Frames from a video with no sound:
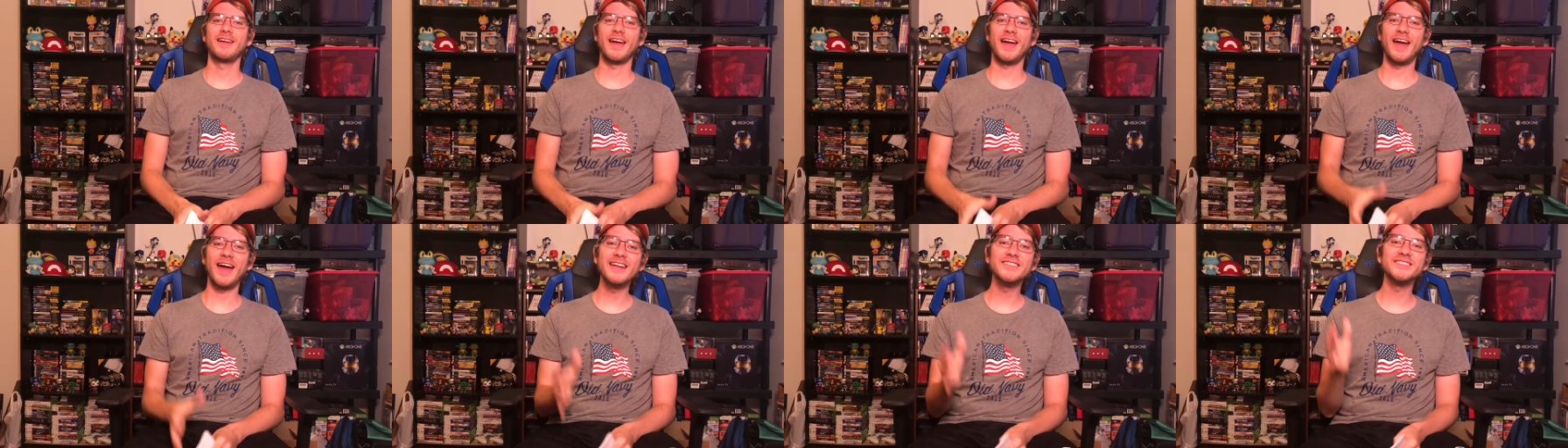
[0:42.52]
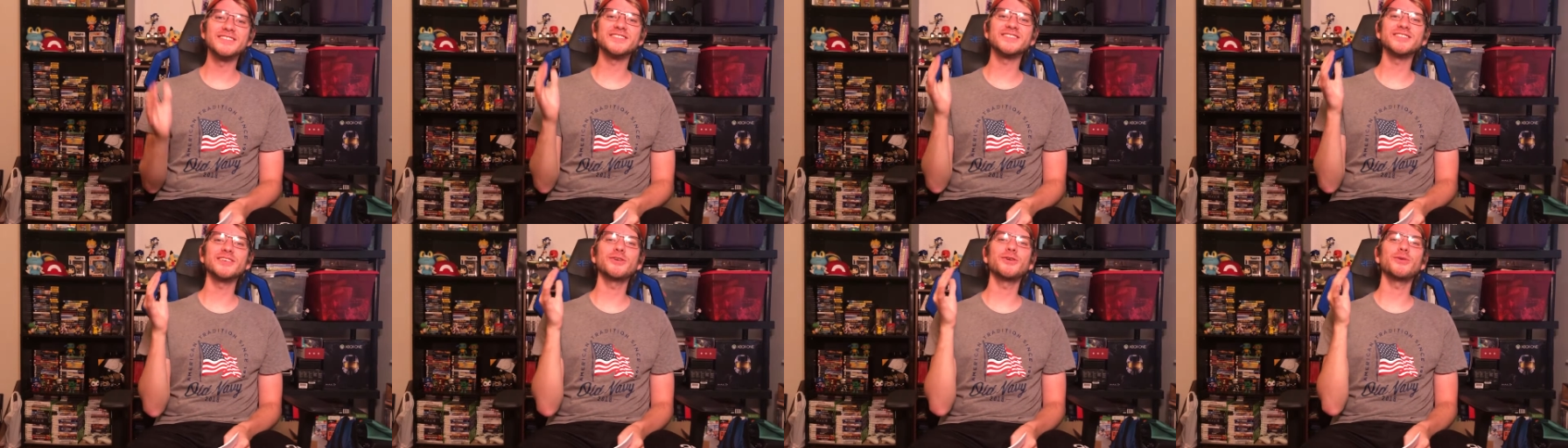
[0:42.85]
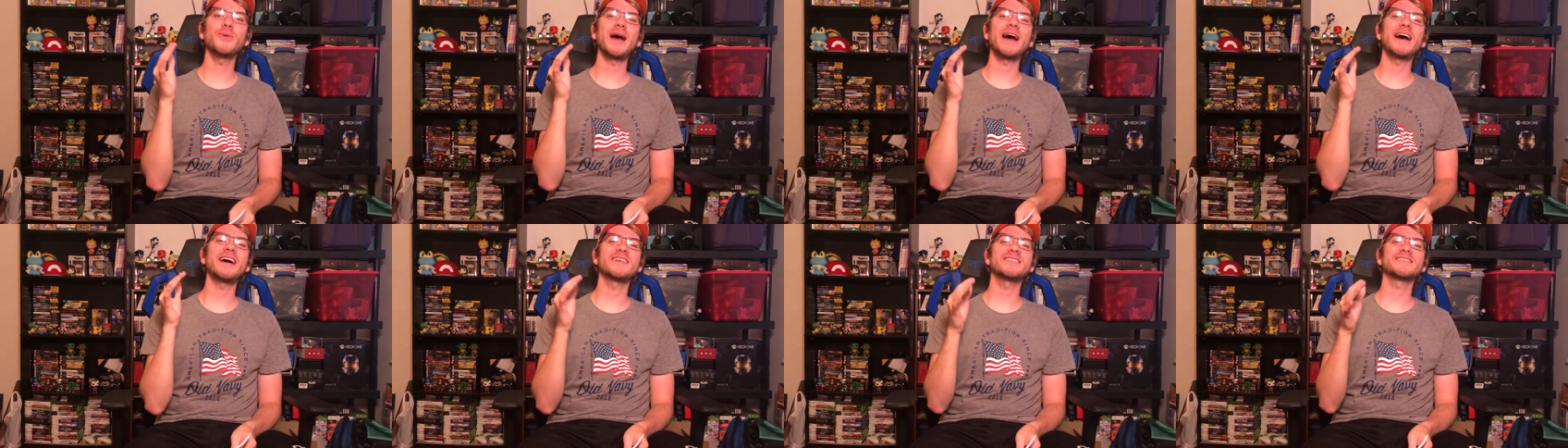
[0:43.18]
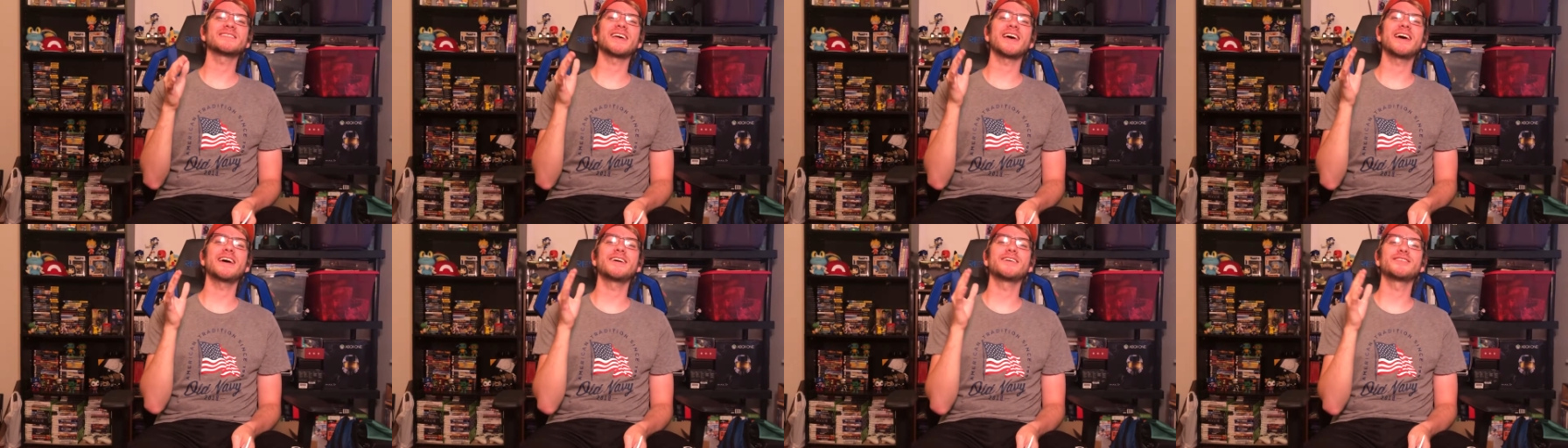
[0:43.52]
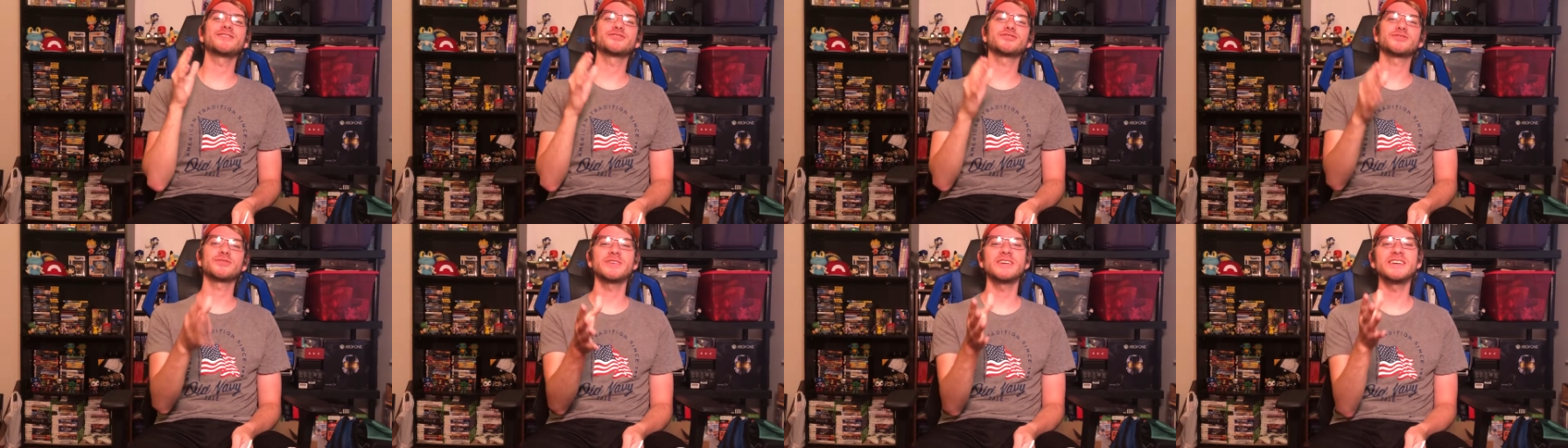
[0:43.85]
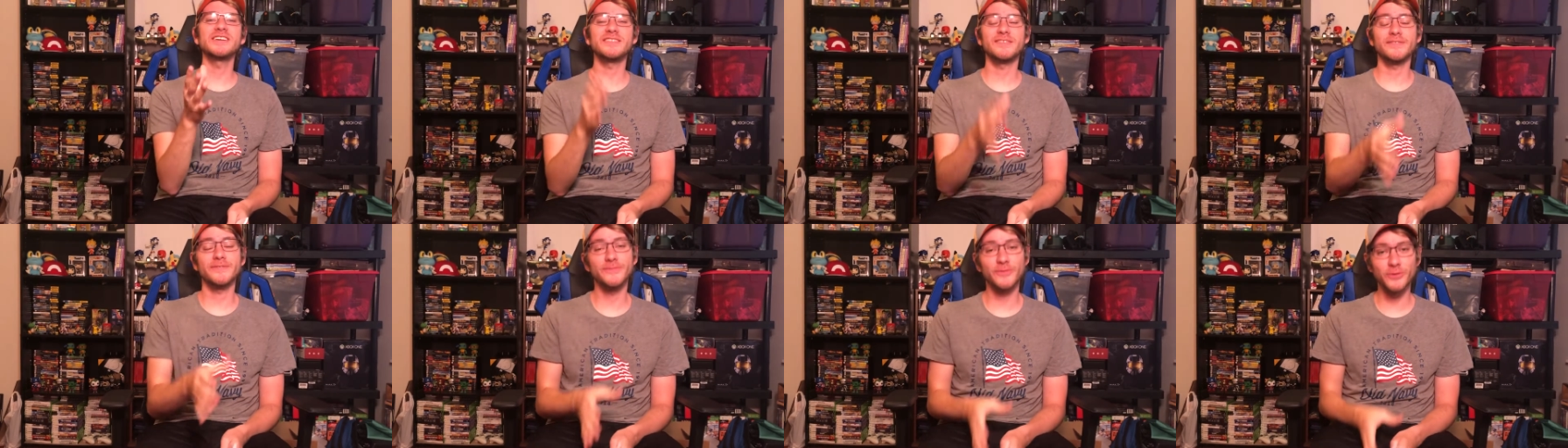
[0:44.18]
And so as a
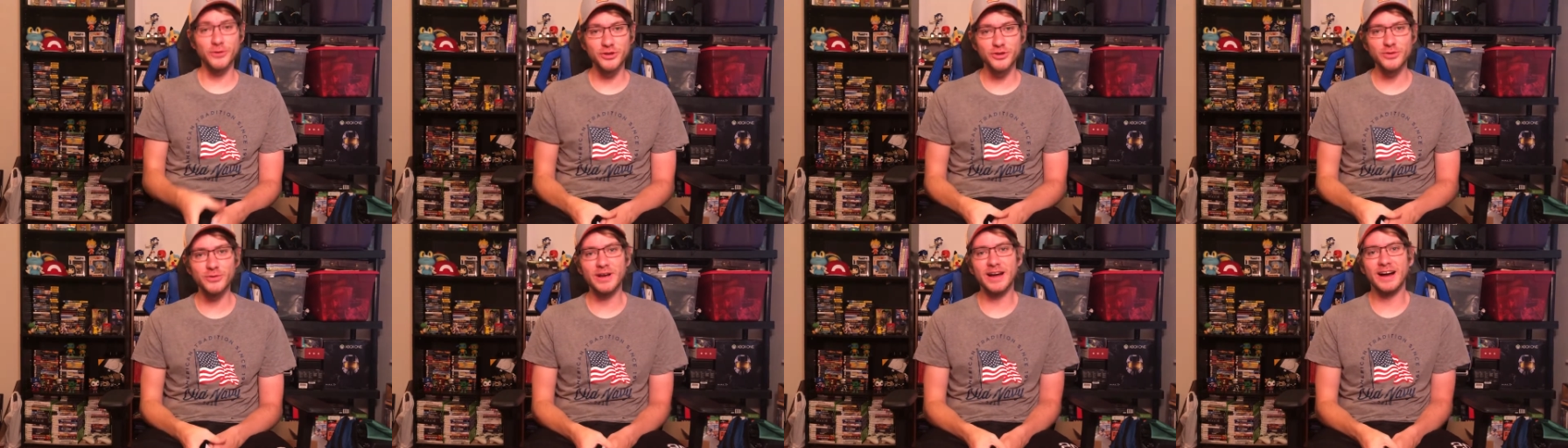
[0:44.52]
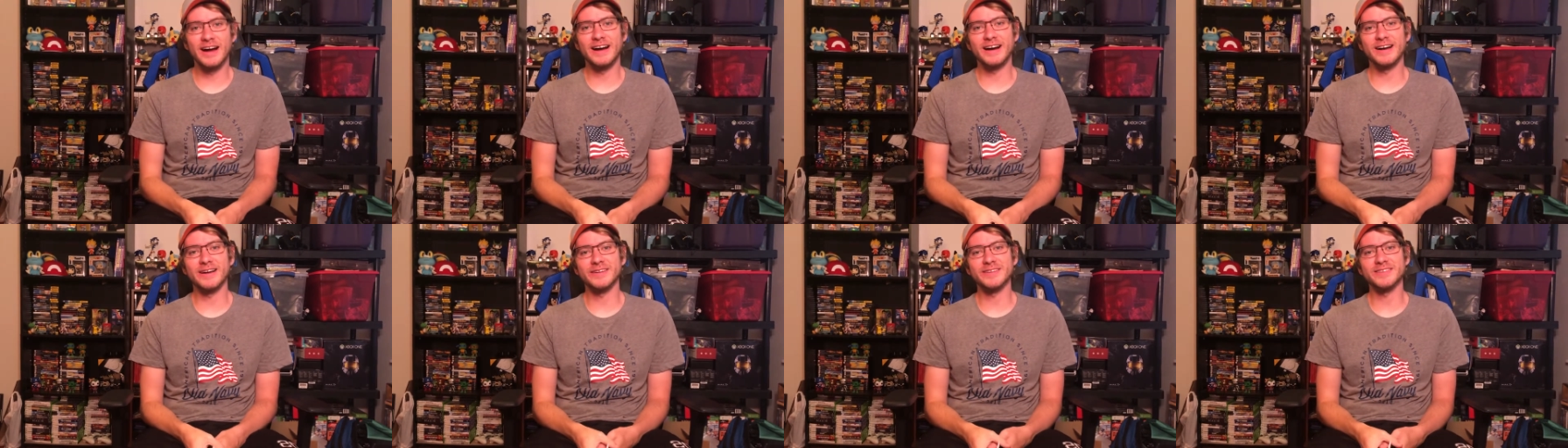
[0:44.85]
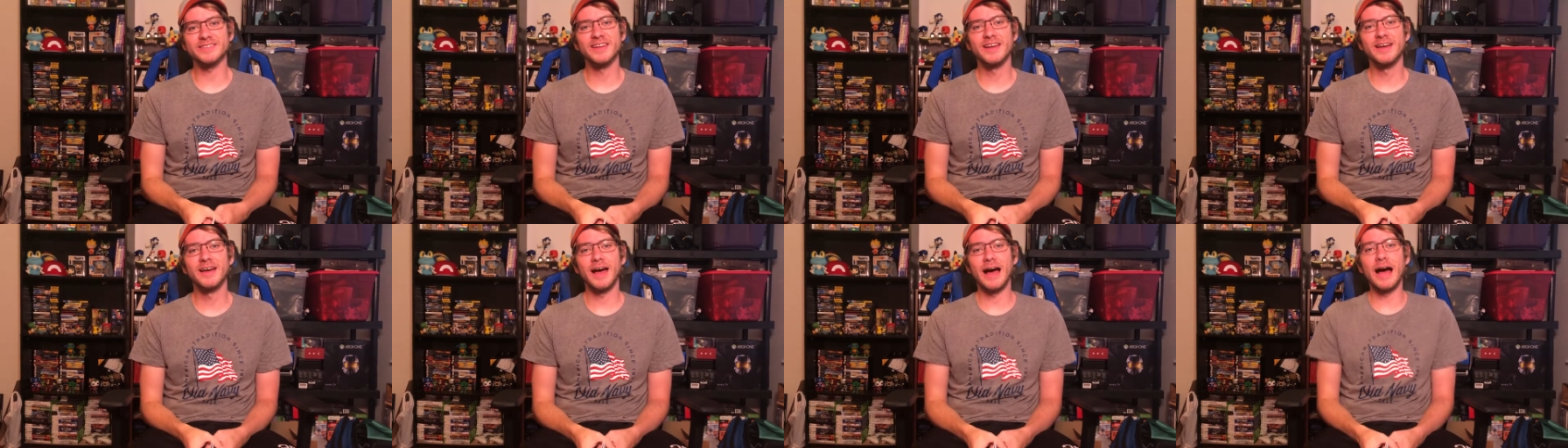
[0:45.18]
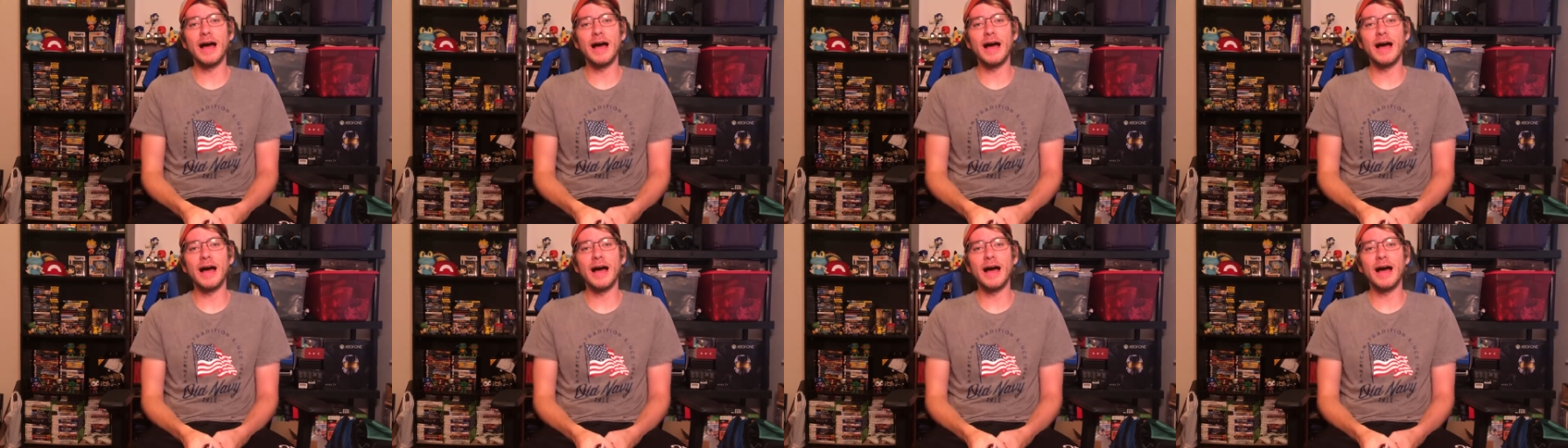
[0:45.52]
treat for you guys,